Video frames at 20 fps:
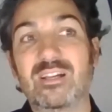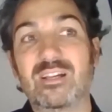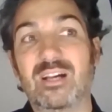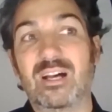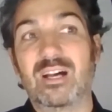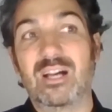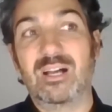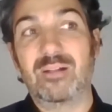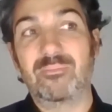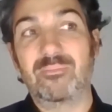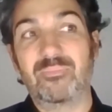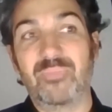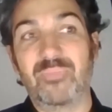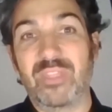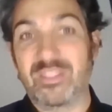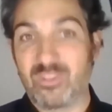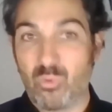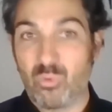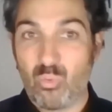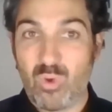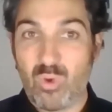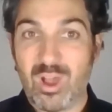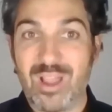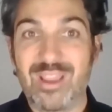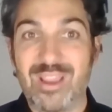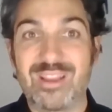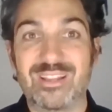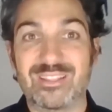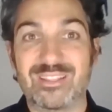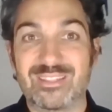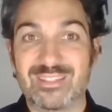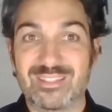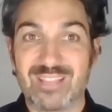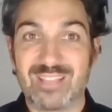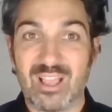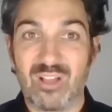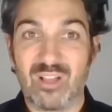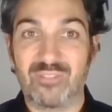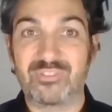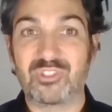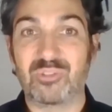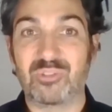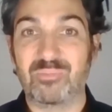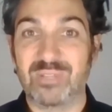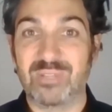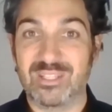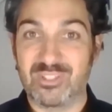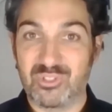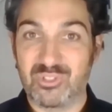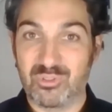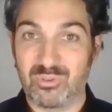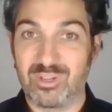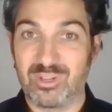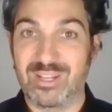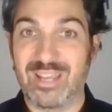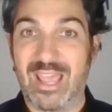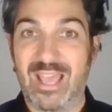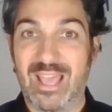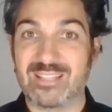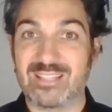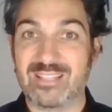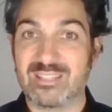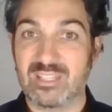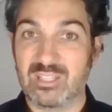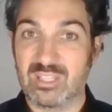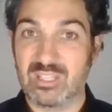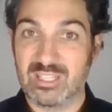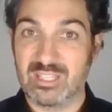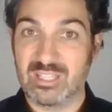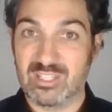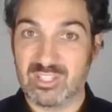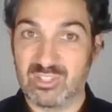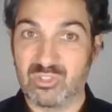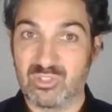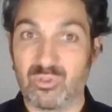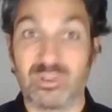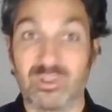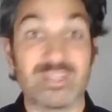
um, that the wine itself should be enjoyed as it is enjoyed.